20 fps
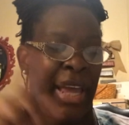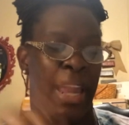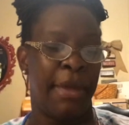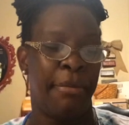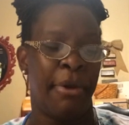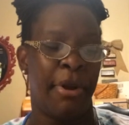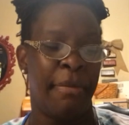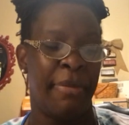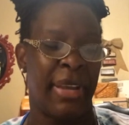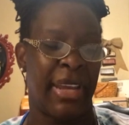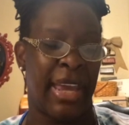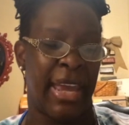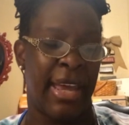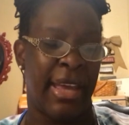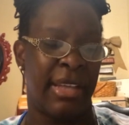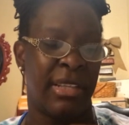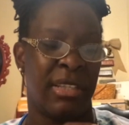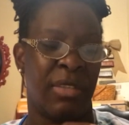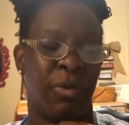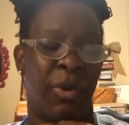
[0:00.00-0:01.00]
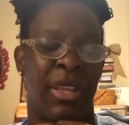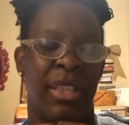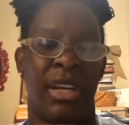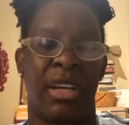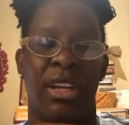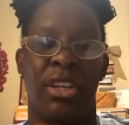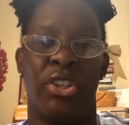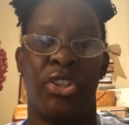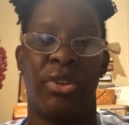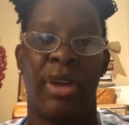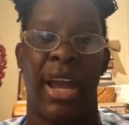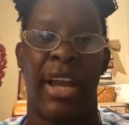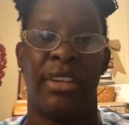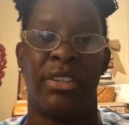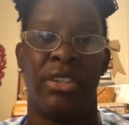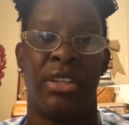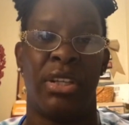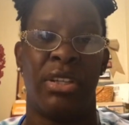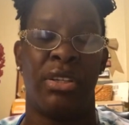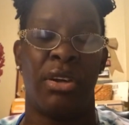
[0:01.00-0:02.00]
labor begins when the
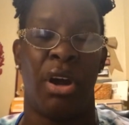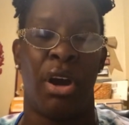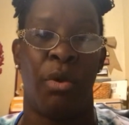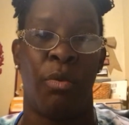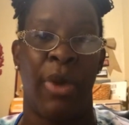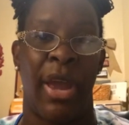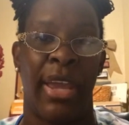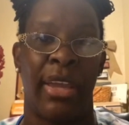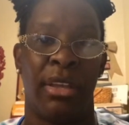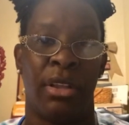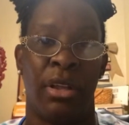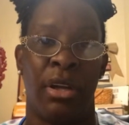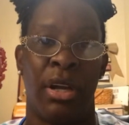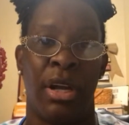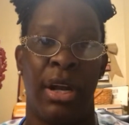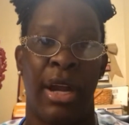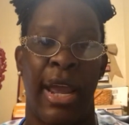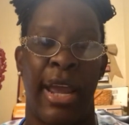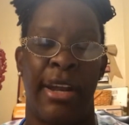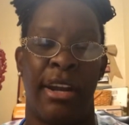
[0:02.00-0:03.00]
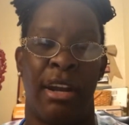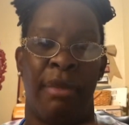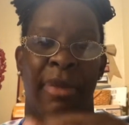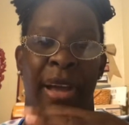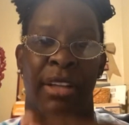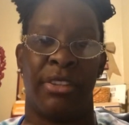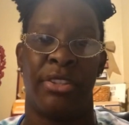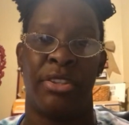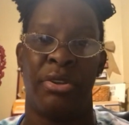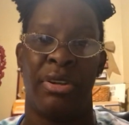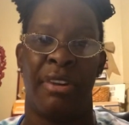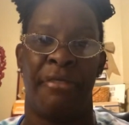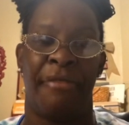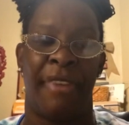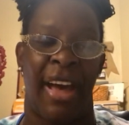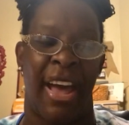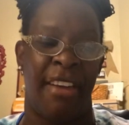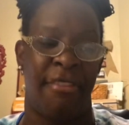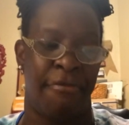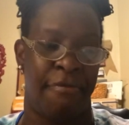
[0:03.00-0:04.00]
contractions are regular and they're about
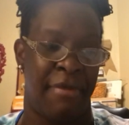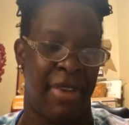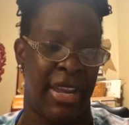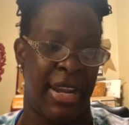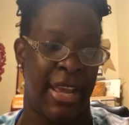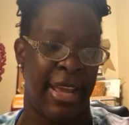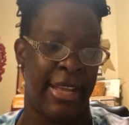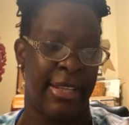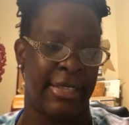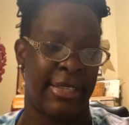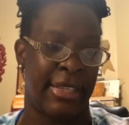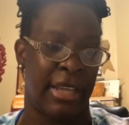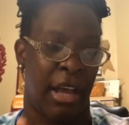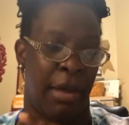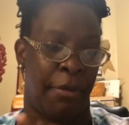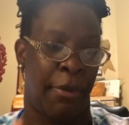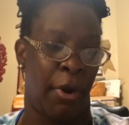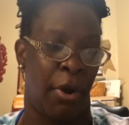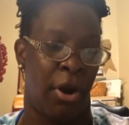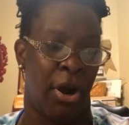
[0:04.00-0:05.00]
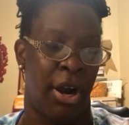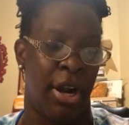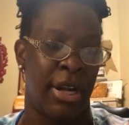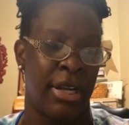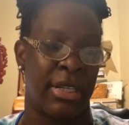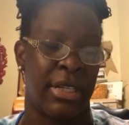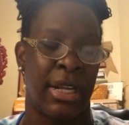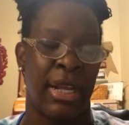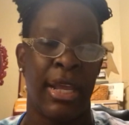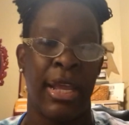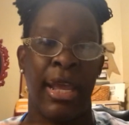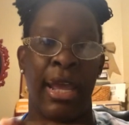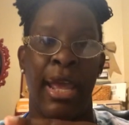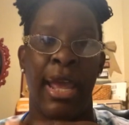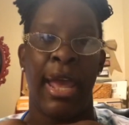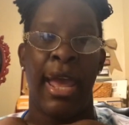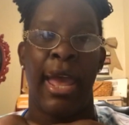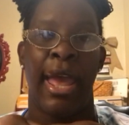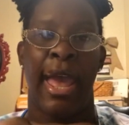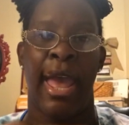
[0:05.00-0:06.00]
two to five minutes apart.
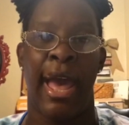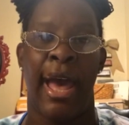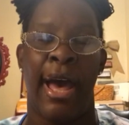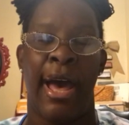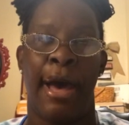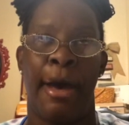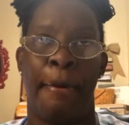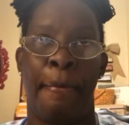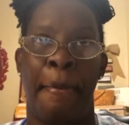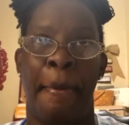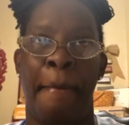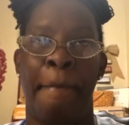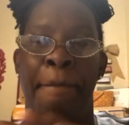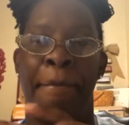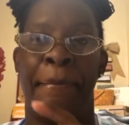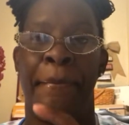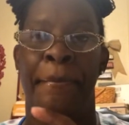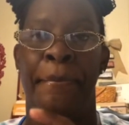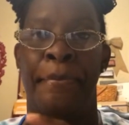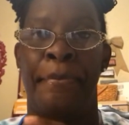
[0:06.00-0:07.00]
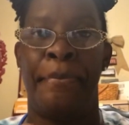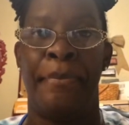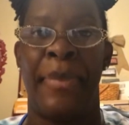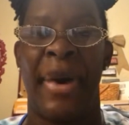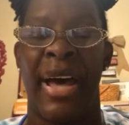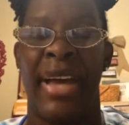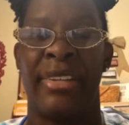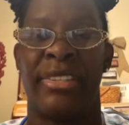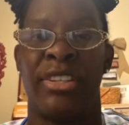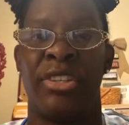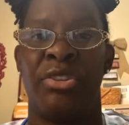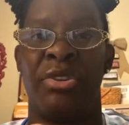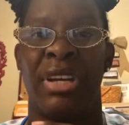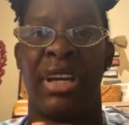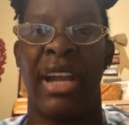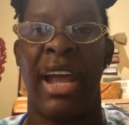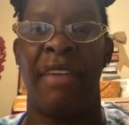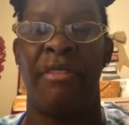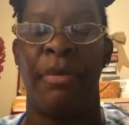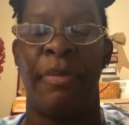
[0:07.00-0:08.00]
Um, but
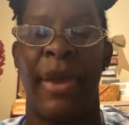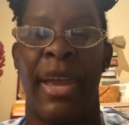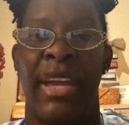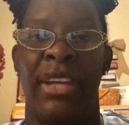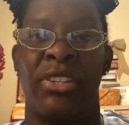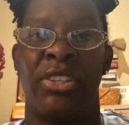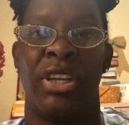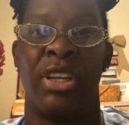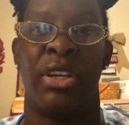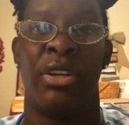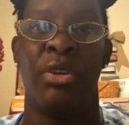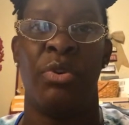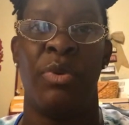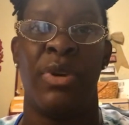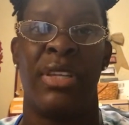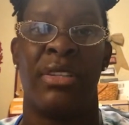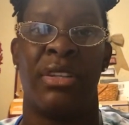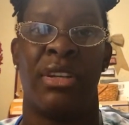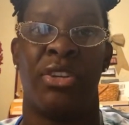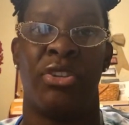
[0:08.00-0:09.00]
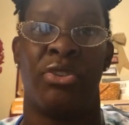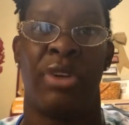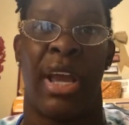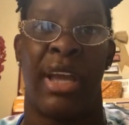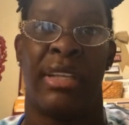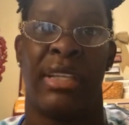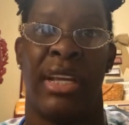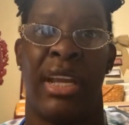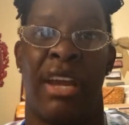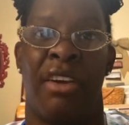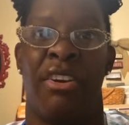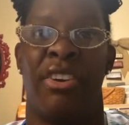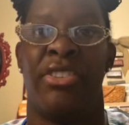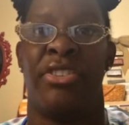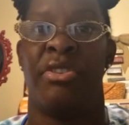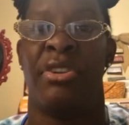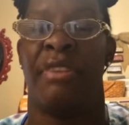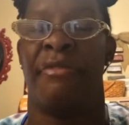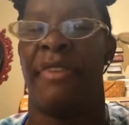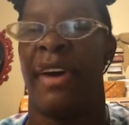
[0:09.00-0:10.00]
you can have a patient who is contracting
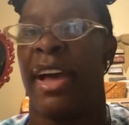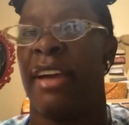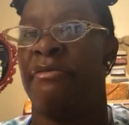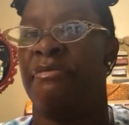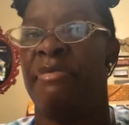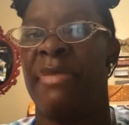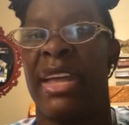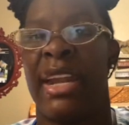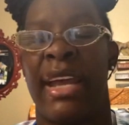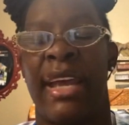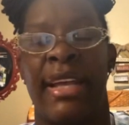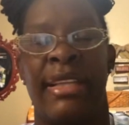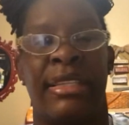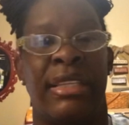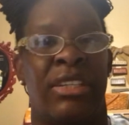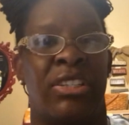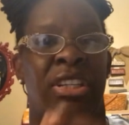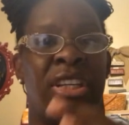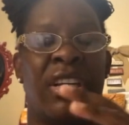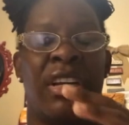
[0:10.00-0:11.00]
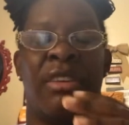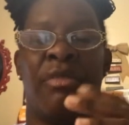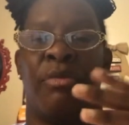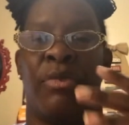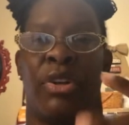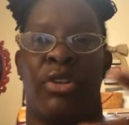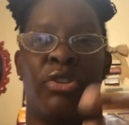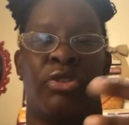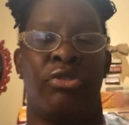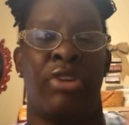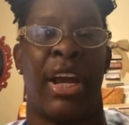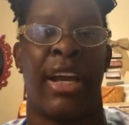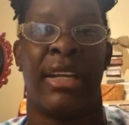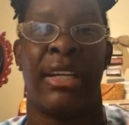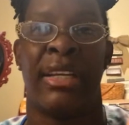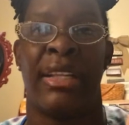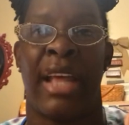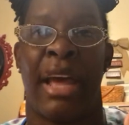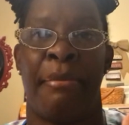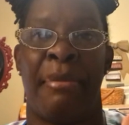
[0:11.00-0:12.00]
every two to five minutes and she could have been
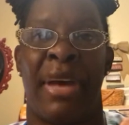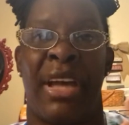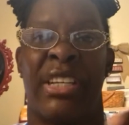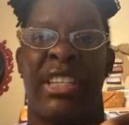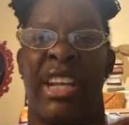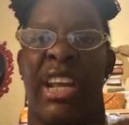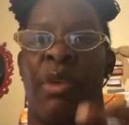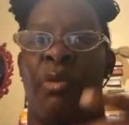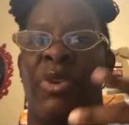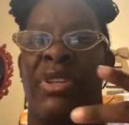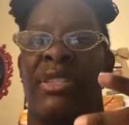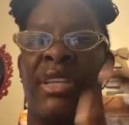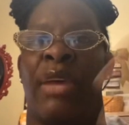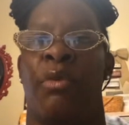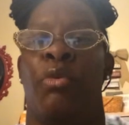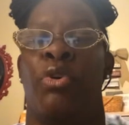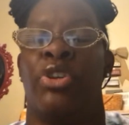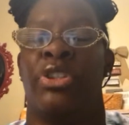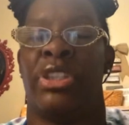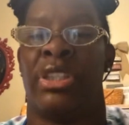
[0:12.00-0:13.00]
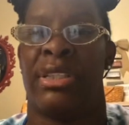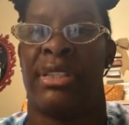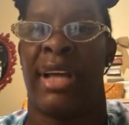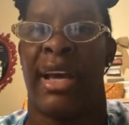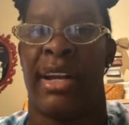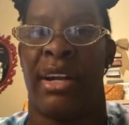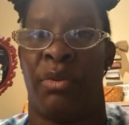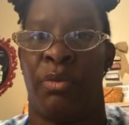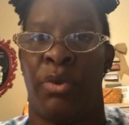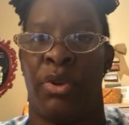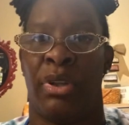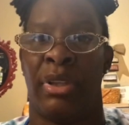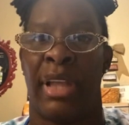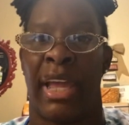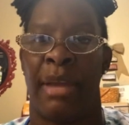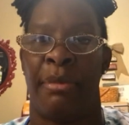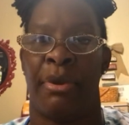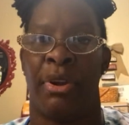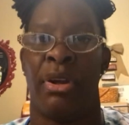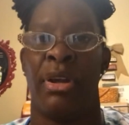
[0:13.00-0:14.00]
contracting that much and we say, well, she's not in
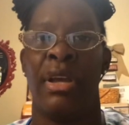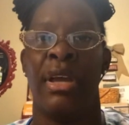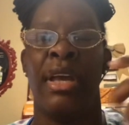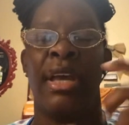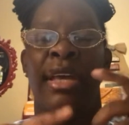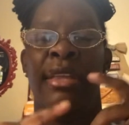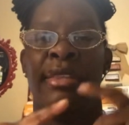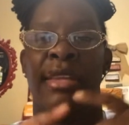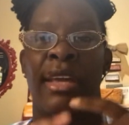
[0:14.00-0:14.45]
real labor.